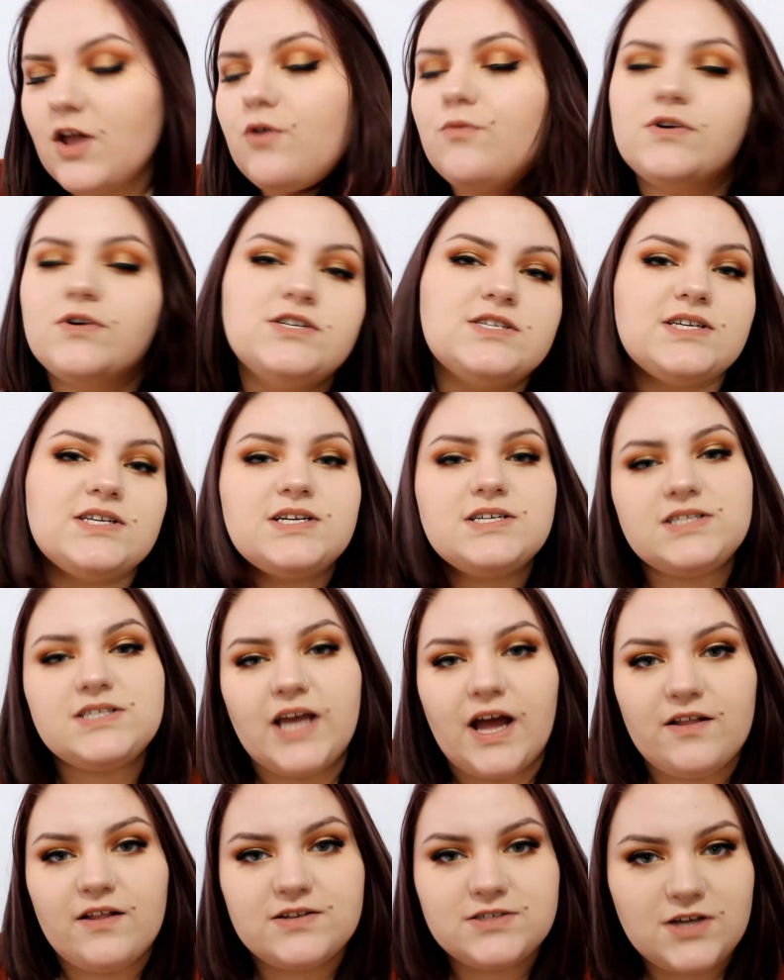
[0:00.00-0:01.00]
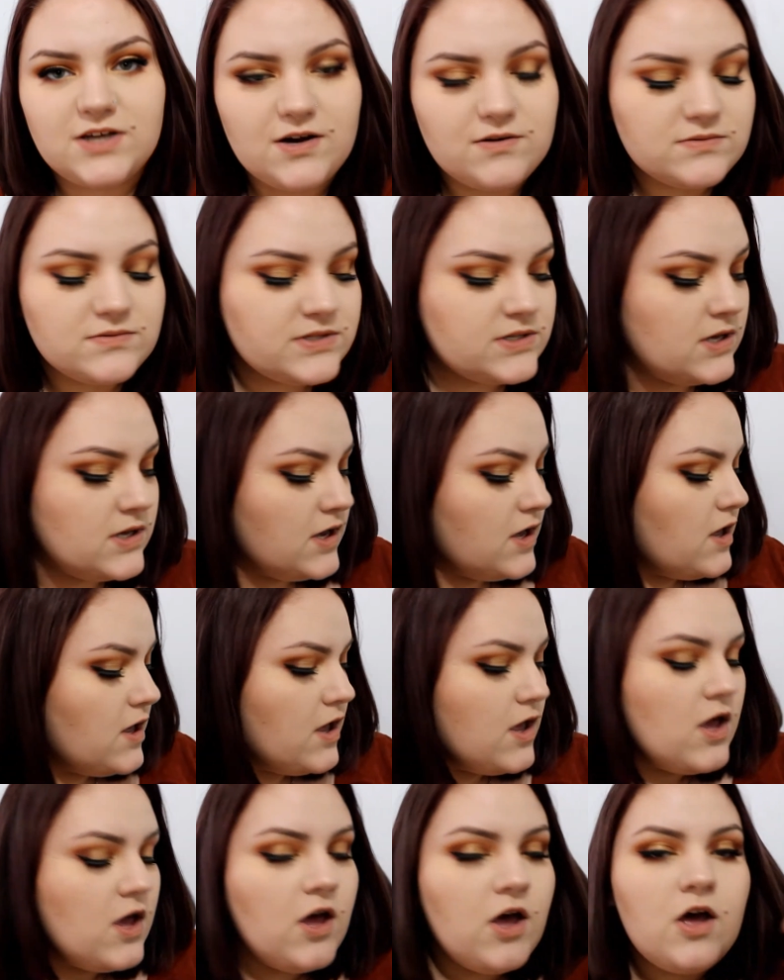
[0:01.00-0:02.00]
We're just gonna see how this goes.
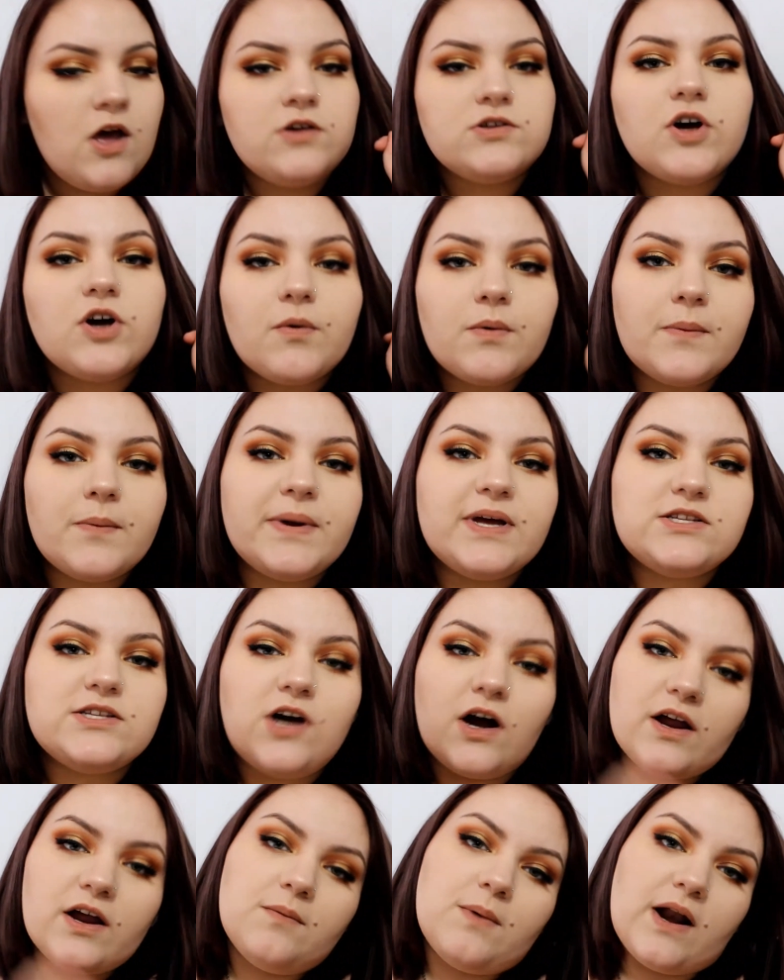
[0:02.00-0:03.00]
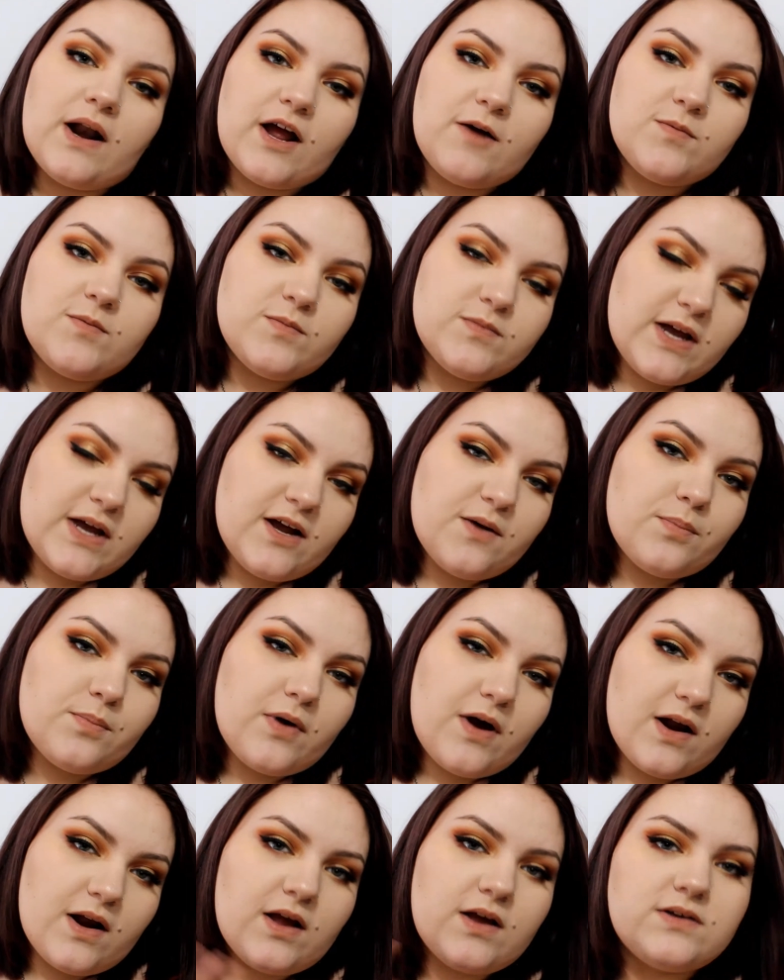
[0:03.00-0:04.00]
So I'm gonna be talking about a couple makeup
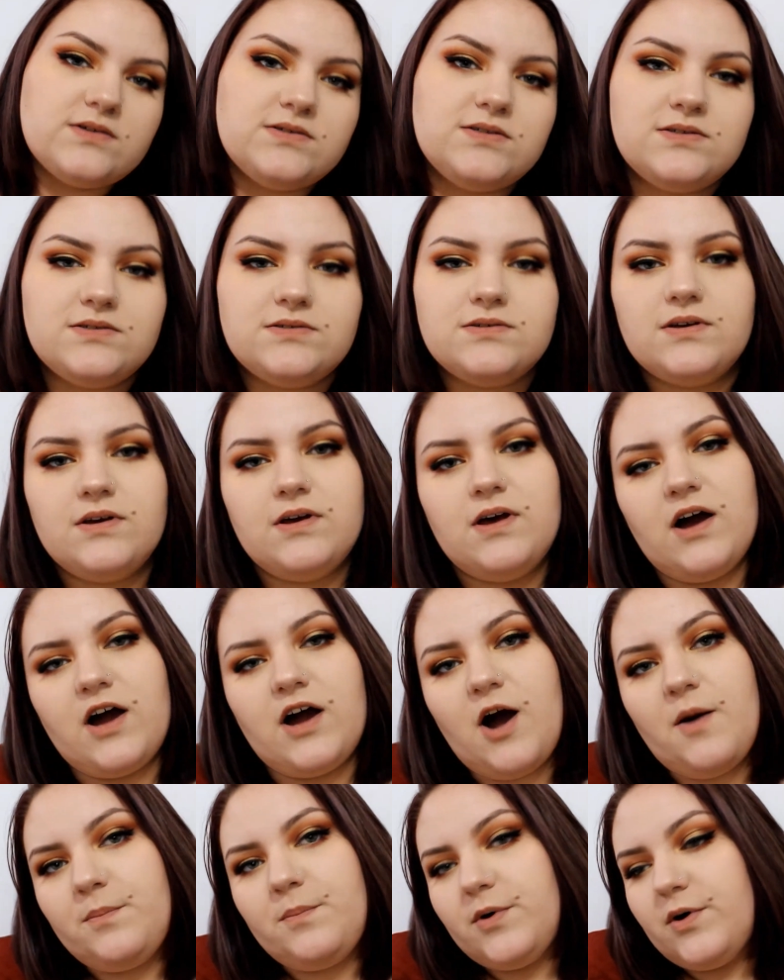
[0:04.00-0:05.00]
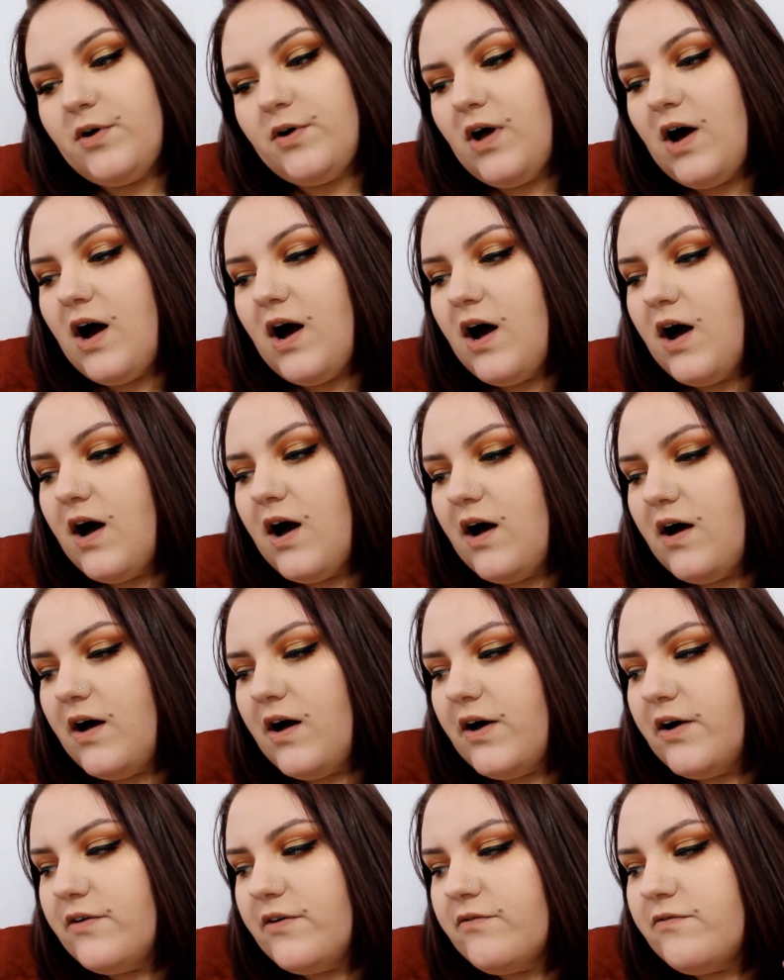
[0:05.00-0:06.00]
products, a couple
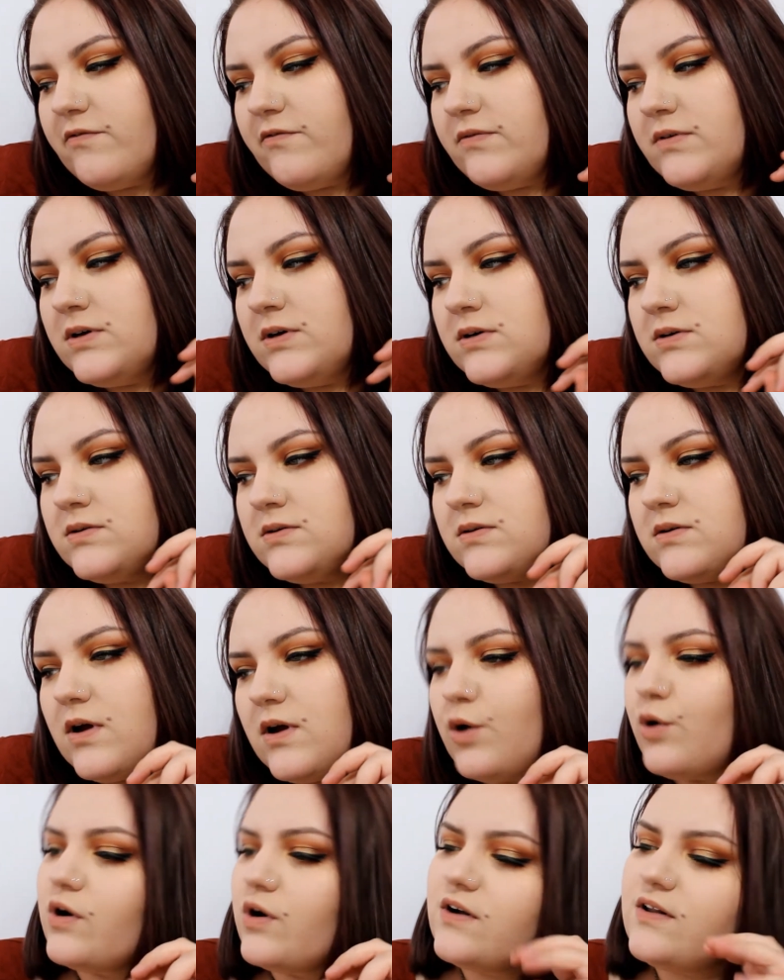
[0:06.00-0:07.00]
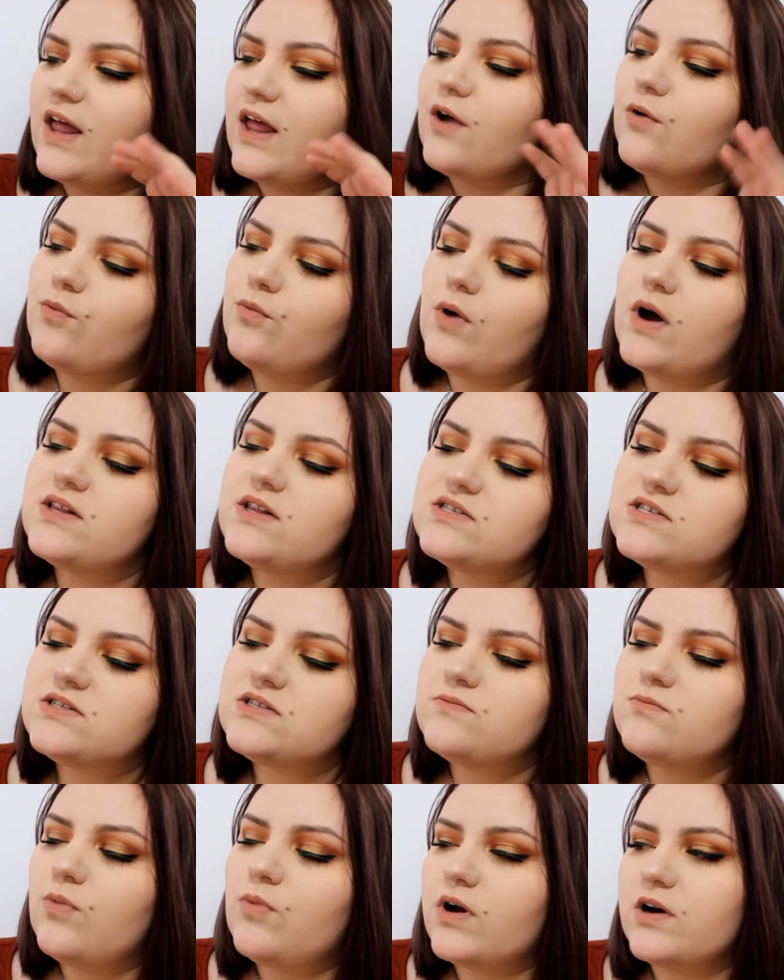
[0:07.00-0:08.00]
of, or like one
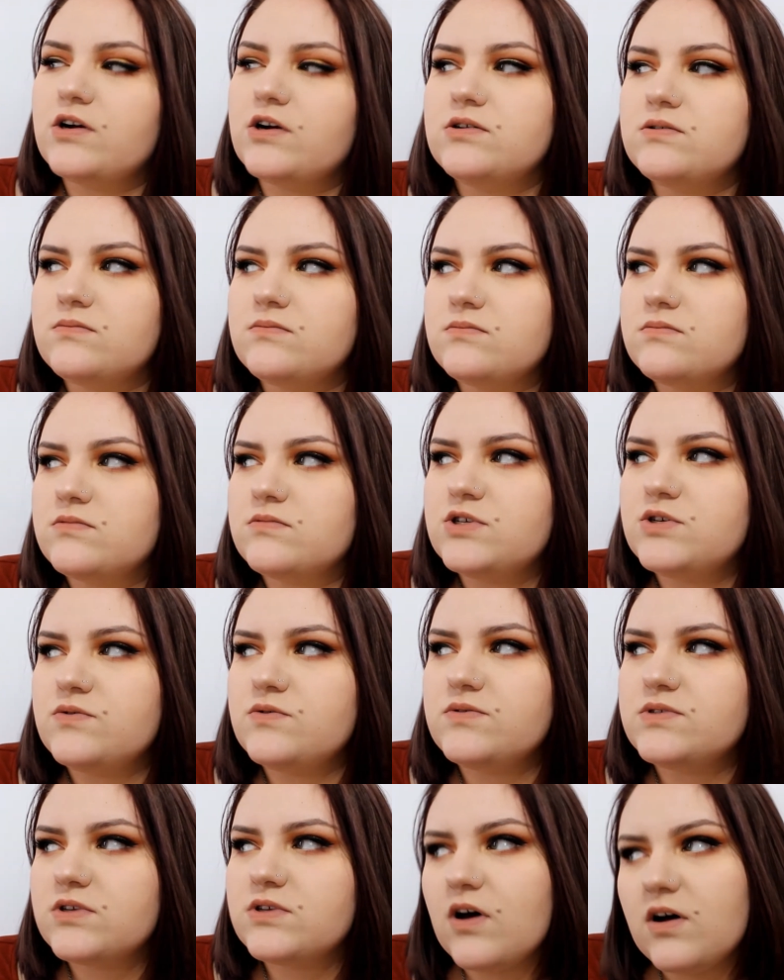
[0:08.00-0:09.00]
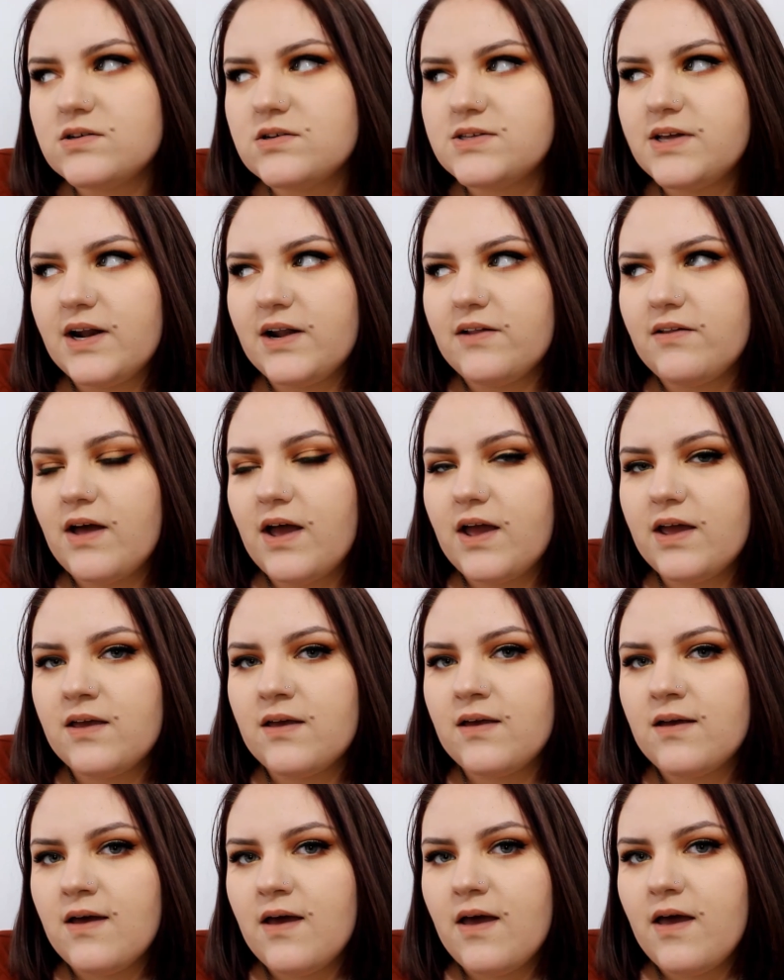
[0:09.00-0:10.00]
or two songs that I like,
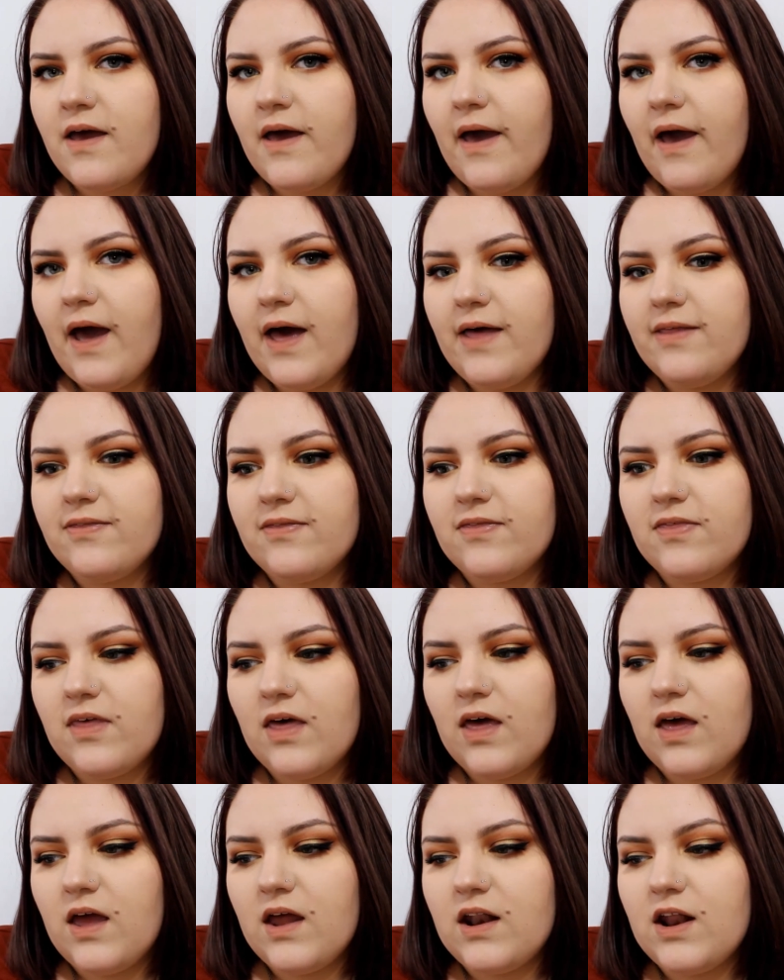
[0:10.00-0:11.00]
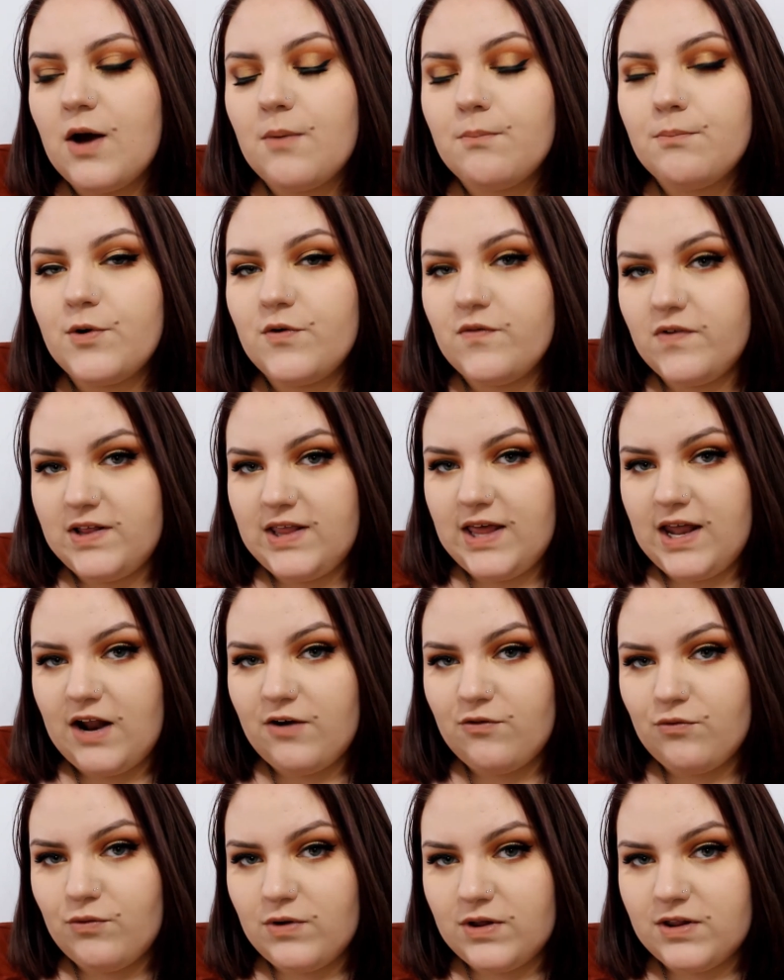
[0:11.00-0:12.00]
and then a movie that I
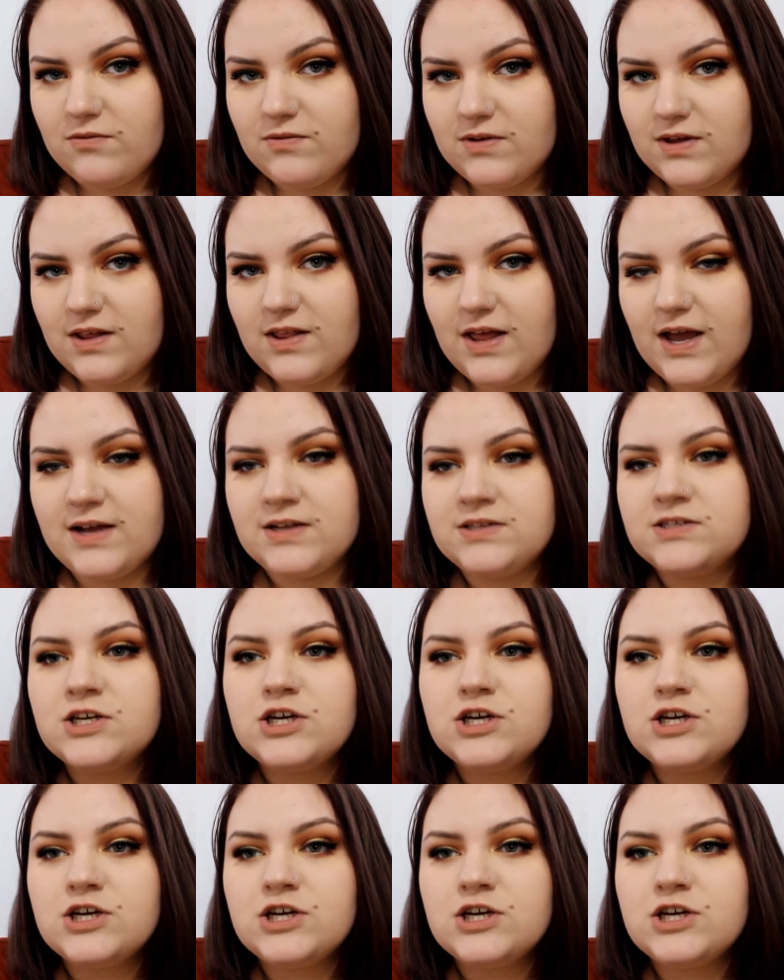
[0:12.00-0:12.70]
really like.